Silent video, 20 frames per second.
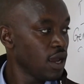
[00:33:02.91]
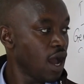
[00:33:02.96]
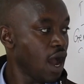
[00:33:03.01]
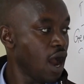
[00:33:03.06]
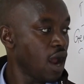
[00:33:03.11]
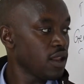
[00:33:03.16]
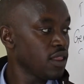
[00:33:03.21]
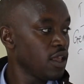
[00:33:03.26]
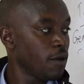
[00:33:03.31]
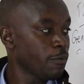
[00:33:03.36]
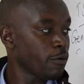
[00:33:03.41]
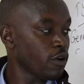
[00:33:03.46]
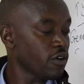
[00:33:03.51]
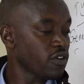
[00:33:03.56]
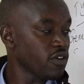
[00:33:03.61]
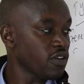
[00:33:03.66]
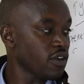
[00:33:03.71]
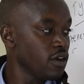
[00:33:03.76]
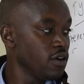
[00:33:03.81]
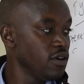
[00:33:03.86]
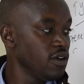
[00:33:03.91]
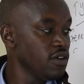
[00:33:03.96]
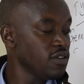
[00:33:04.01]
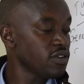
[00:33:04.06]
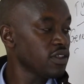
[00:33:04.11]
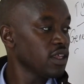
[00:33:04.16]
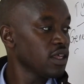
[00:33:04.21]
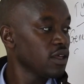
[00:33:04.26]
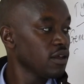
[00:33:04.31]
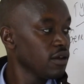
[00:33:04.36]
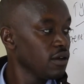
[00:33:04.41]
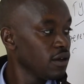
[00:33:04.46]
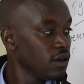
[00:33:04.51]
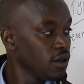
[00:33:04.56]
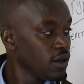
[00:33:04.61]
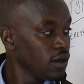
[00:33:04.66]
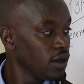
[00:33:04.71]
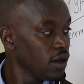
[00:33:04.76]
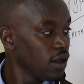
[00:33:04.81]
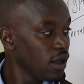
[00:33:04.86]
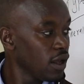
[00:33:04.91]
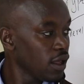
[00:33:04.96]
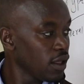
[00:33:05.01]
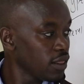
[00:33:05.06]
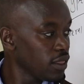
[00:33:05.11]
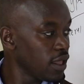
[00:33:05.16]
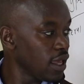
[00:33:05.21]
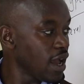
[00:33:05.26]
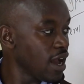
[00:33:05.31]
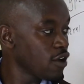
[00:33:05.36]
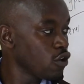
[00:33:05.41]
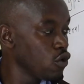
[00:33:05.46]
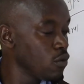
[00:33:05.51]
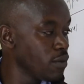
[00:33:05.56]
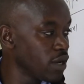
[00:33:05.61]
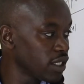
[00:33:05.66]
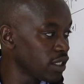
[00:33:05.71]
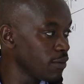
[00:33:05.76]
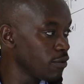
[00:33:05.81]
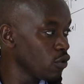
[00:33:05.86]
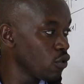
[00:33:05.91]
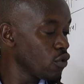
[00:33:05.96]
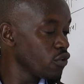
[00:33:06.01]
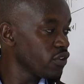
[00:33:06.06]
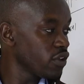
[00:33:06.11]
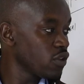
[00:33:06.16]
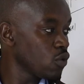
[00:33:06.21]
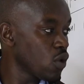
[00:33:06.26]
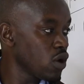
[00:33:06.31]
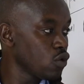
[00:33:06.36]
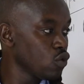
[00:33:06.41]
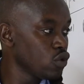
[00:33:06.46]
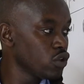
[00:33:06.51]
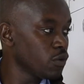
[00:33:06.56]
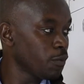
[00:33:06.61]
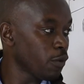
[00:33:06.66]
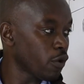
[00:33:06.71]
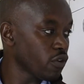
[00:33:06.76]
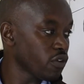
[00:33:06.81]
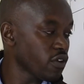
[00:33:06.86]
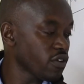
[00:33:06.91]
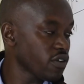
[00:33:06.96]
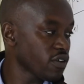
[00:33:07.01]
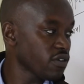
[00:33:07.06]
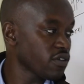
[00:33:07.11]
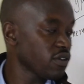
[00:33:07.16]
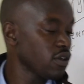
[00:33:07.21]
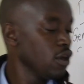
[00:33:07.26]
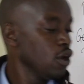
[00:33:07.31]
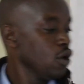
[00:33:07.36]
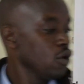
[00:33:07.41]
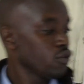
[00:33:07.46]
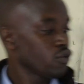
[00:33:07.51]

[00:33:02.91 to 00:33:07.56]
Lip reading: And the processor is the accumulator because it's the one which processes.